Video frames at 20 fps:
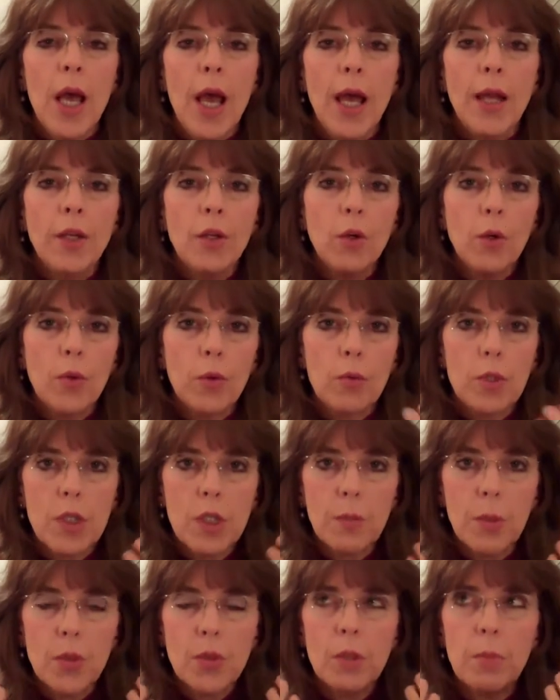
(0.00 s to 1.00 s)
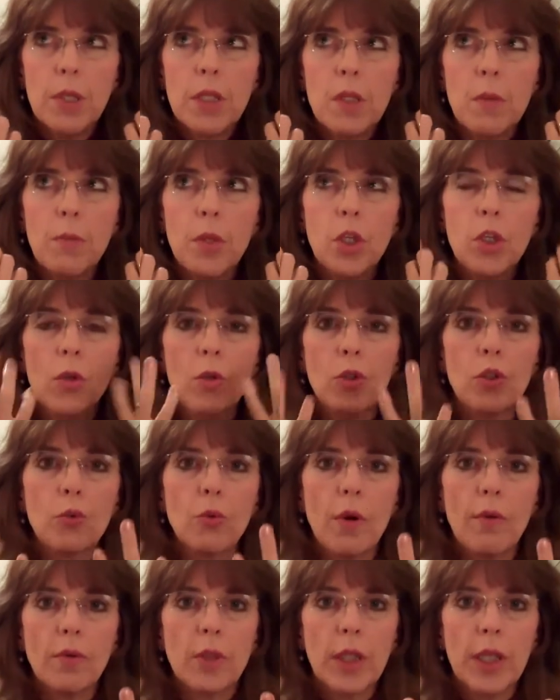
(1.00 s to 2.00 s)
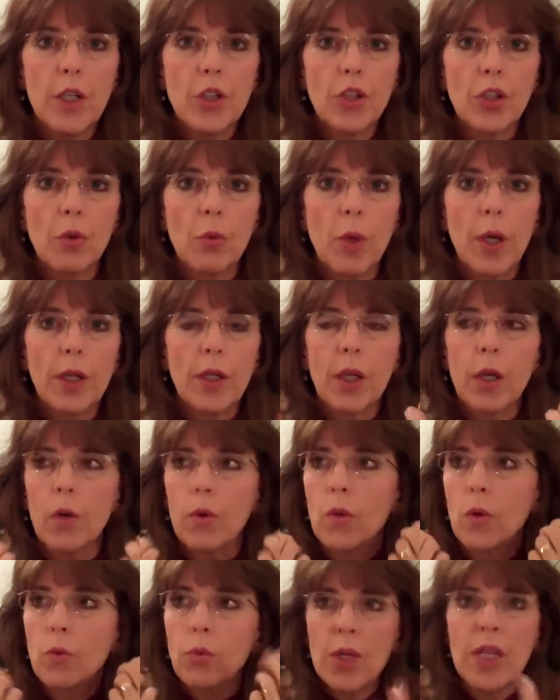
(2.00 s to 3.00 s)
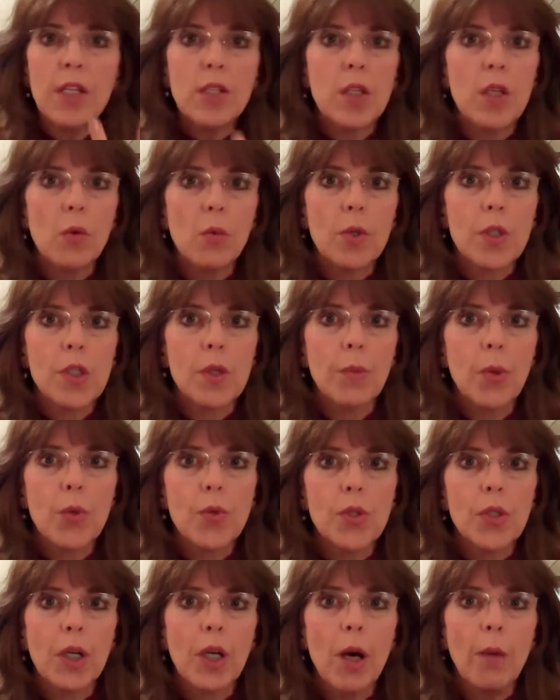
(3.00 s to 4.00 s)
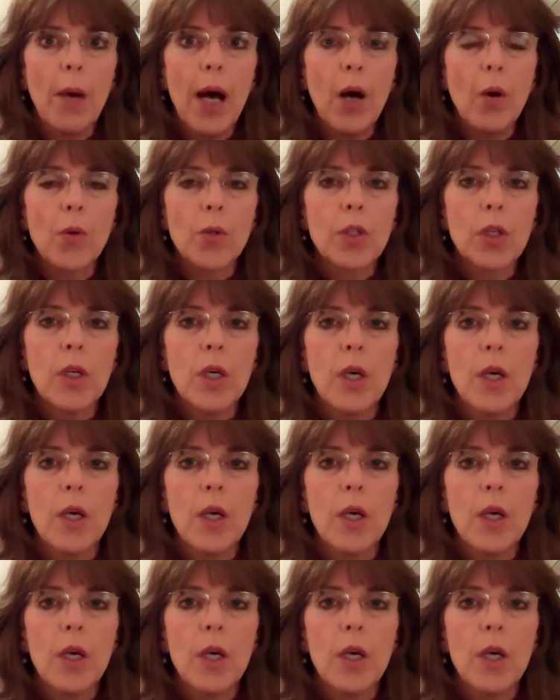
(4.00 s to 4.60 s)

And, there was supposed to be some huge revelation right there. The reason was supposed to come out.